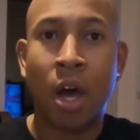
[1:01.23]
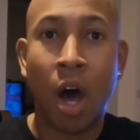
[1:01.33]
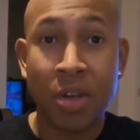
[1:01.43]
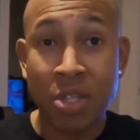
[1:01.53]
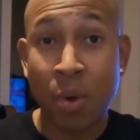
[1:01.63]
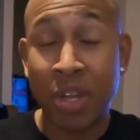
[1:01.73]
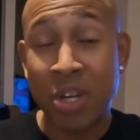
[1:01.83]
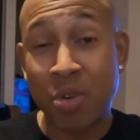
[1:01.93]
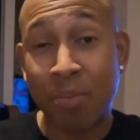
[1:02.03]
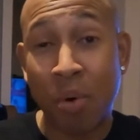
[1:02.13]
Also on the
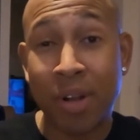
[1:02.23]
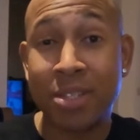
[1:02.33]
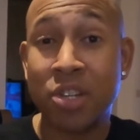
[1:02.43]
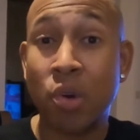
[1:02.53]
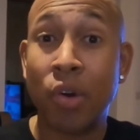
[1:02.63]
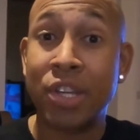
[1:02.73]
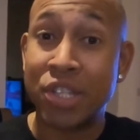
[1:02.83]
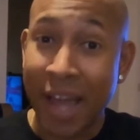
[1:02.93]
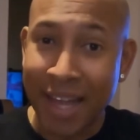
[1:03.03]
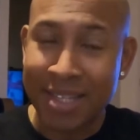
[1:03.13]
injury report is Adoree
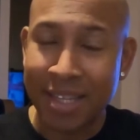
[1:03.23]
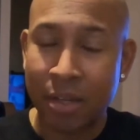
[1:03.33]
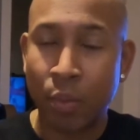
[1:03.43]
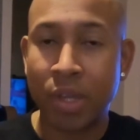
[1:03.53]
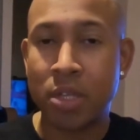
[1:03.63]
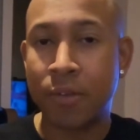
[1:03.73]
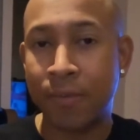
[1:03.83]
Jackson with his